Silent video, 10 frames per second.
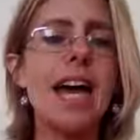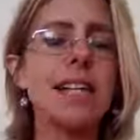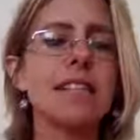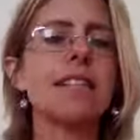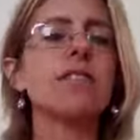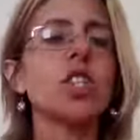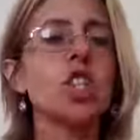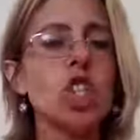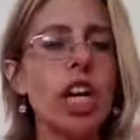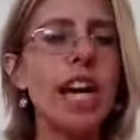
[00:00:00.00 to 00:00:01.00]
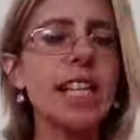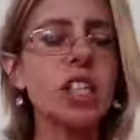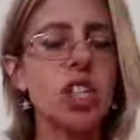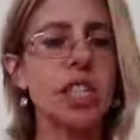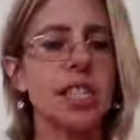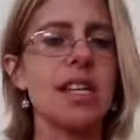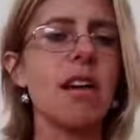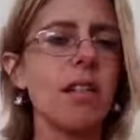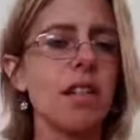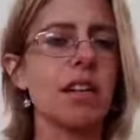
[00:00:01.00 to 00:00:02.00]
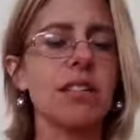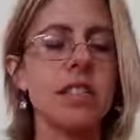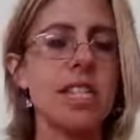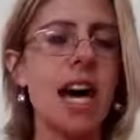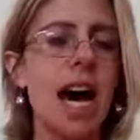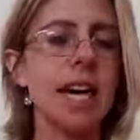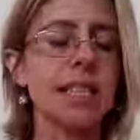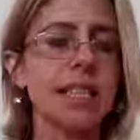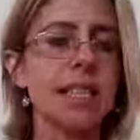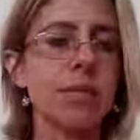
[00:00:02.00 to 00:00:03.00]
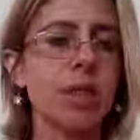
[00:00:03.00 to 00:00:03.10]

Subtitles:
as you're changing something on a site,